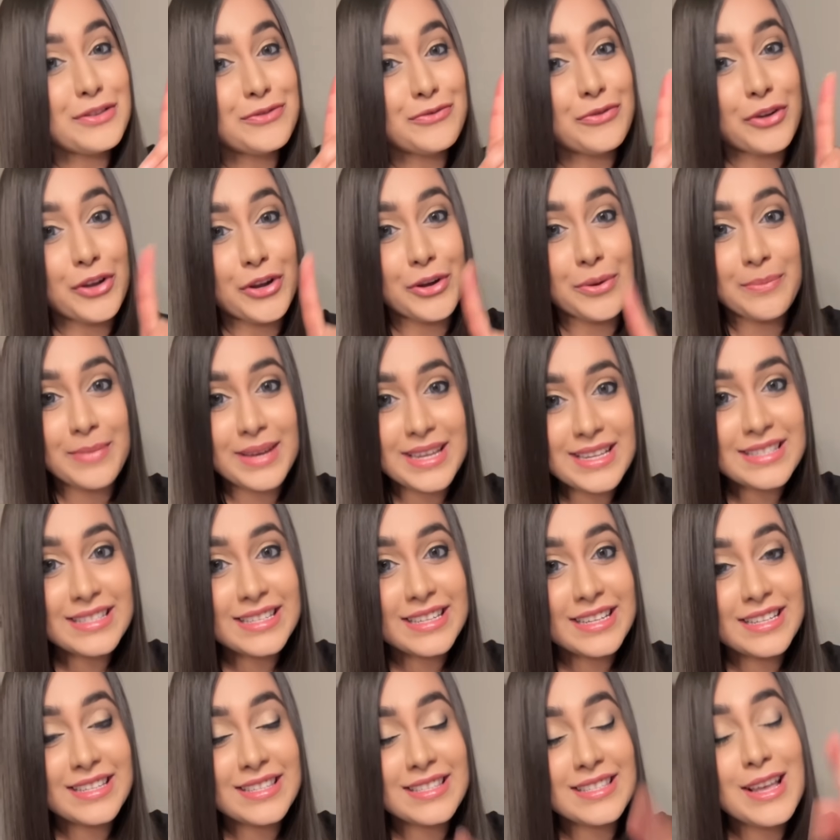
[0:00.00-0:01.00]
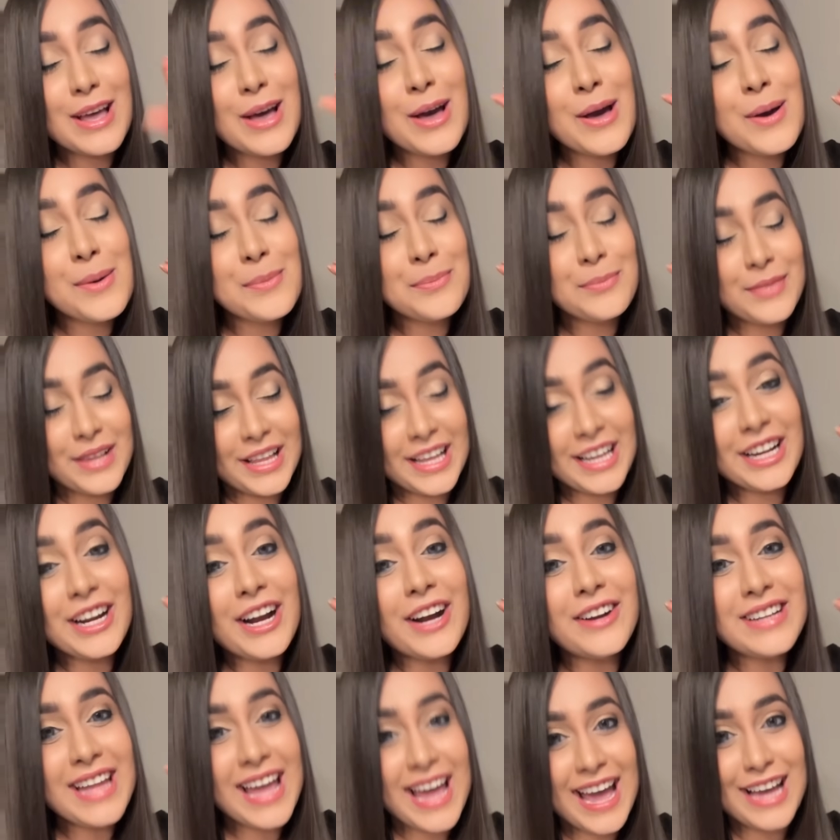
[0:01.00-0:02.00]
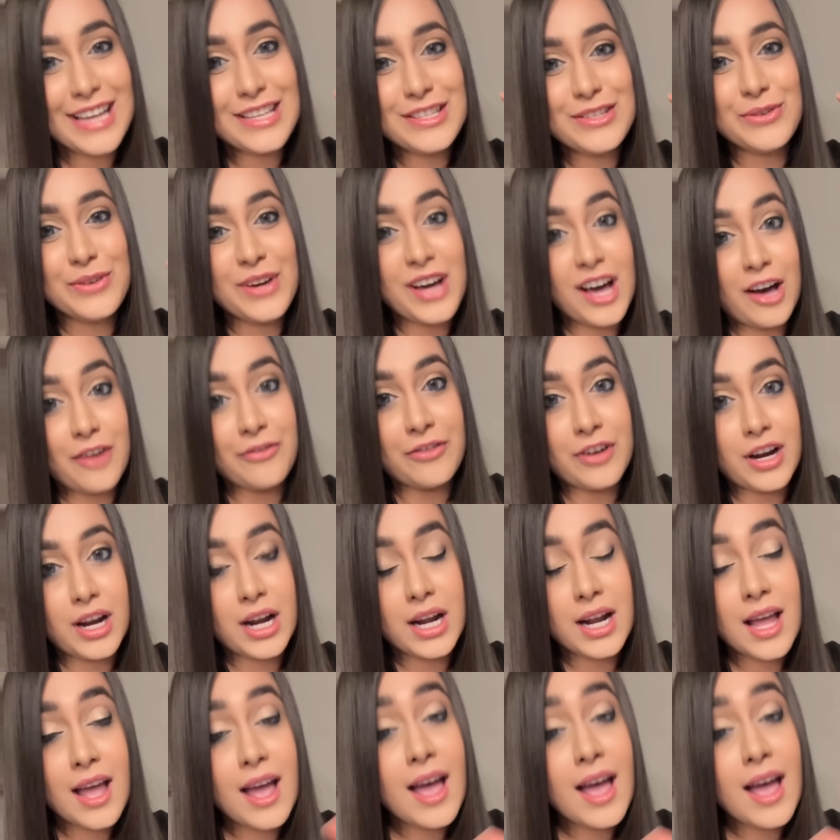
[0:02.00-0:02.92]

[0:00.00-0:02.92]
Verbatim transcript: for your business, Playground has you covered.